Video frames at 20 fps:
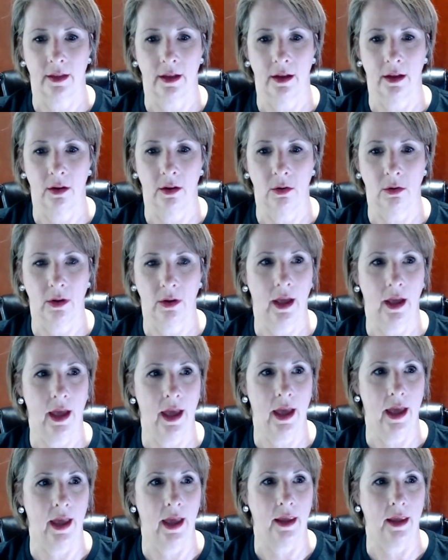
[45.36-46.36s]

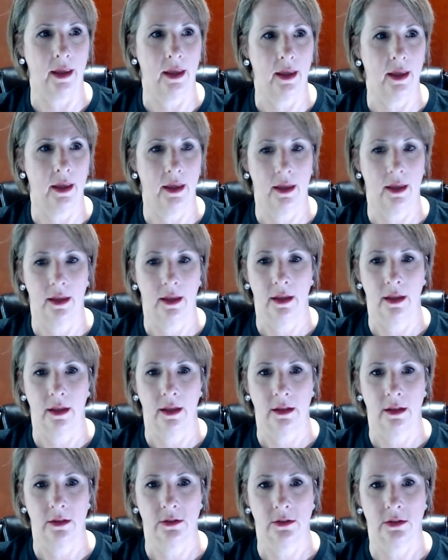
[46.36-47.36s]
Okay.
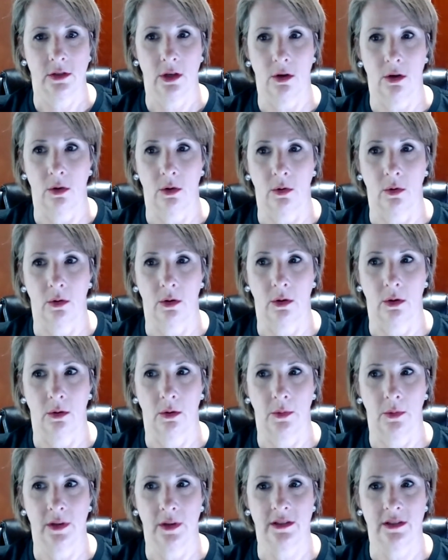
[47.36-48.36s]
So are
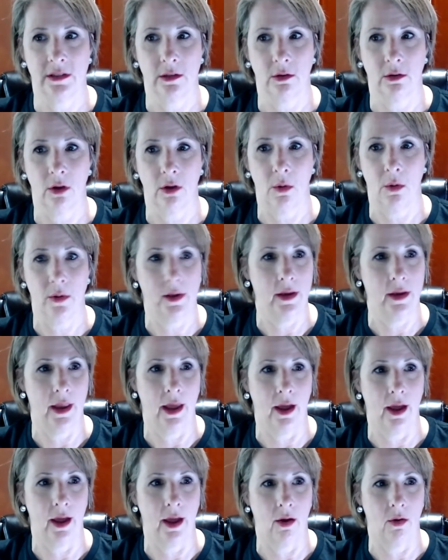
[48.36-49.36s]
we still going
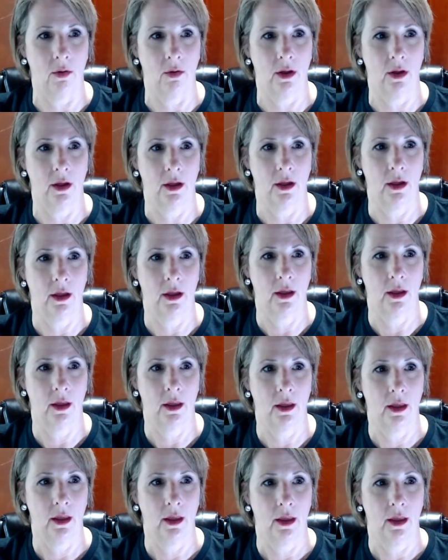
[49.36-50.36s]
now?
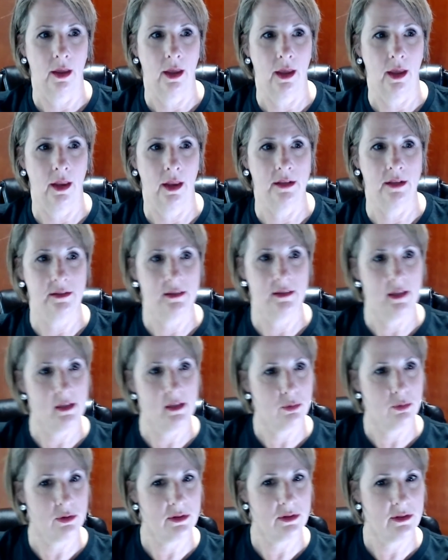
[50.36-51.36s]
And it says
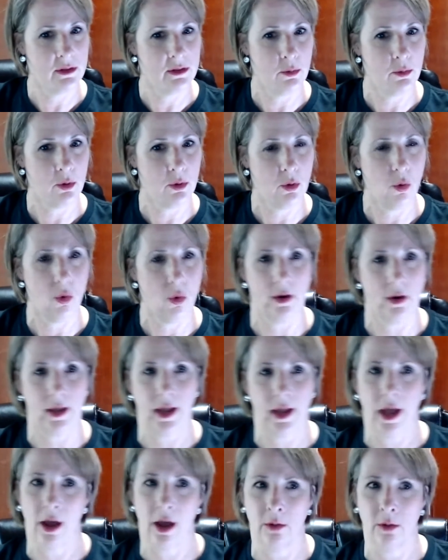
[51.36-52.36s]
we're still recording.
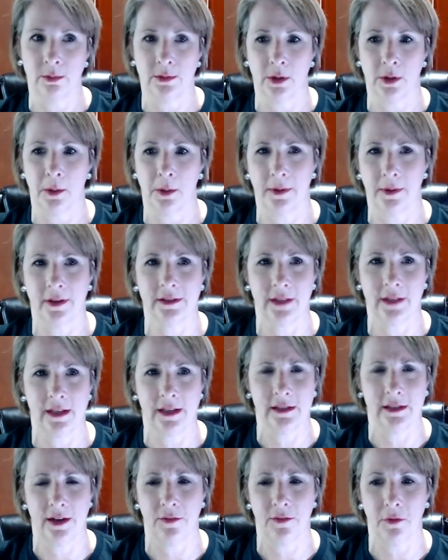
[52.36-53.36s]
I hope so, because I
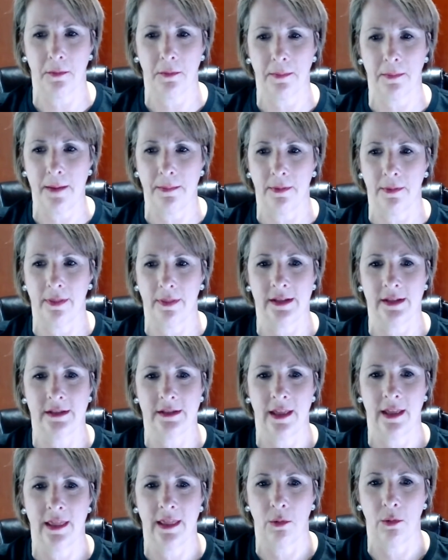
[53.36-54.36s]
had several people that
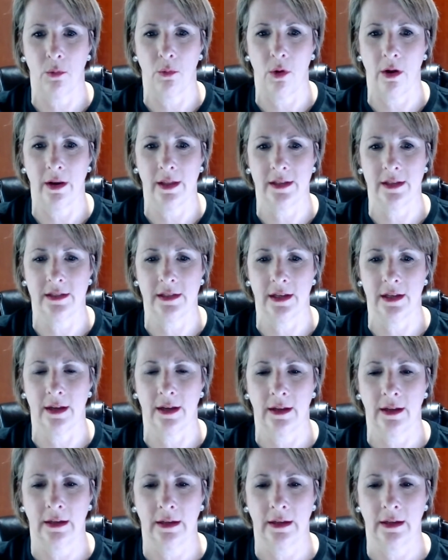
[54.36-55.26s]
said they wanted to